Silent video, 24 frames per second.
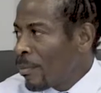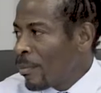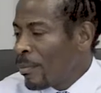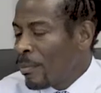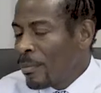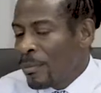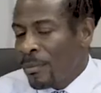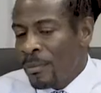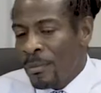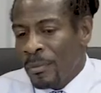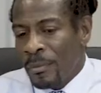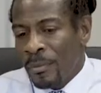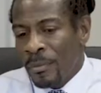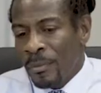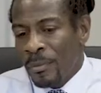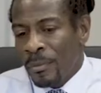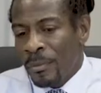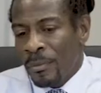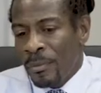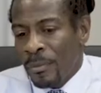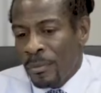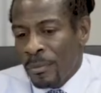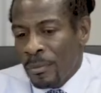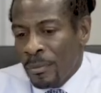
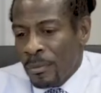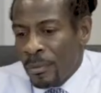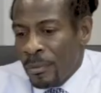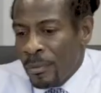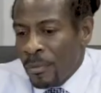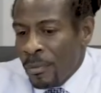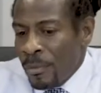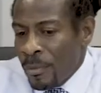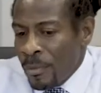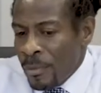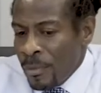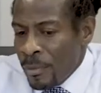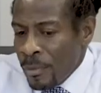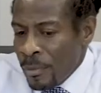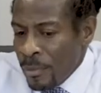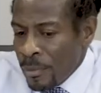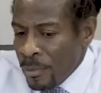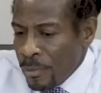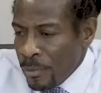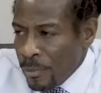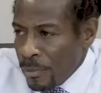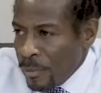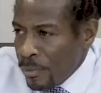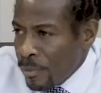
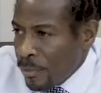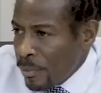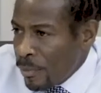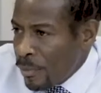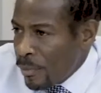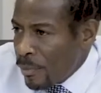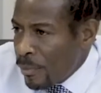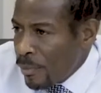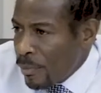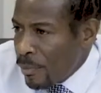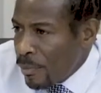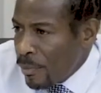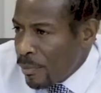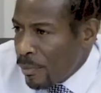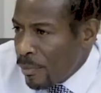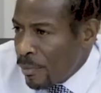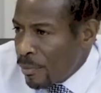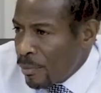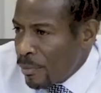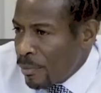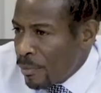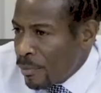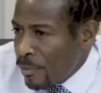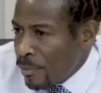
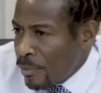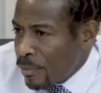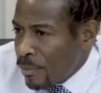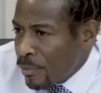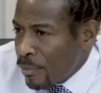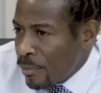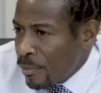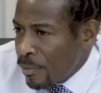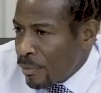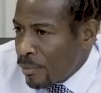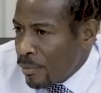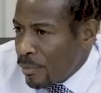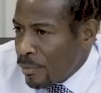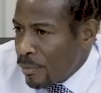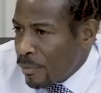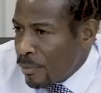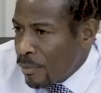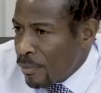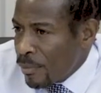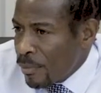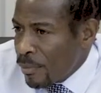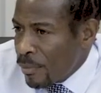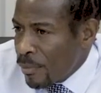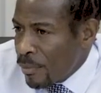
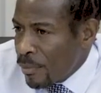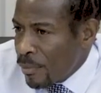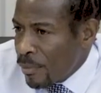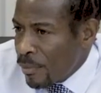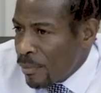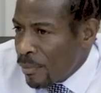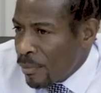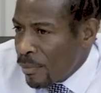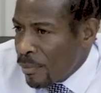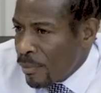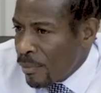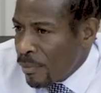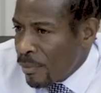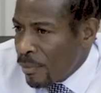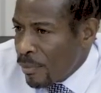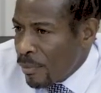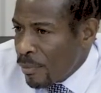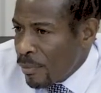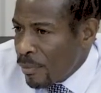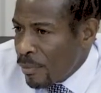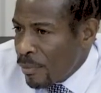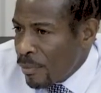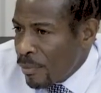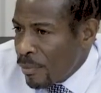
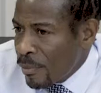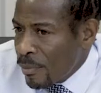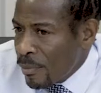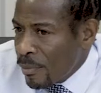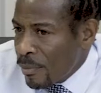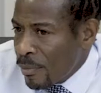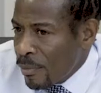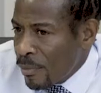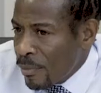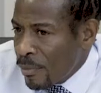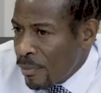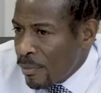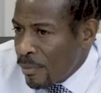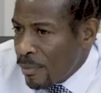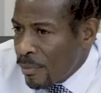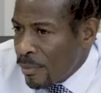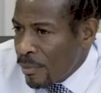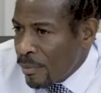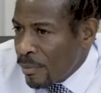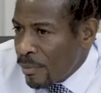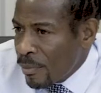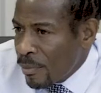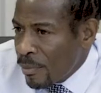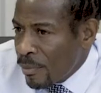
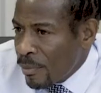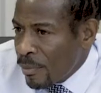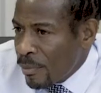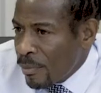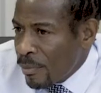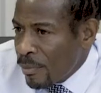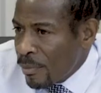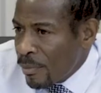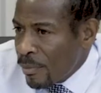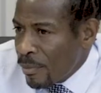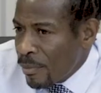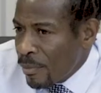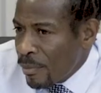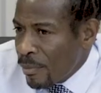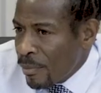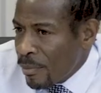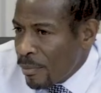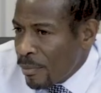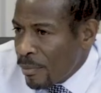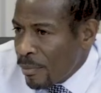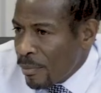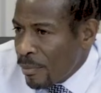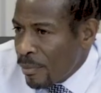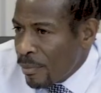
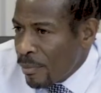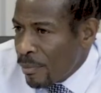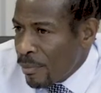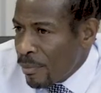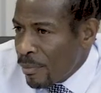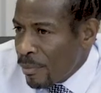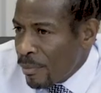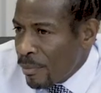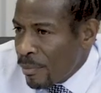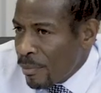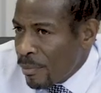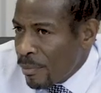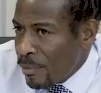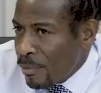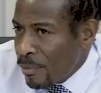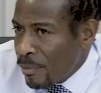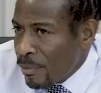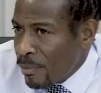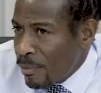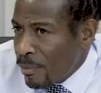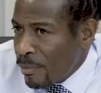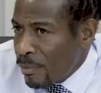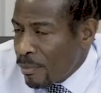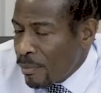[no speech]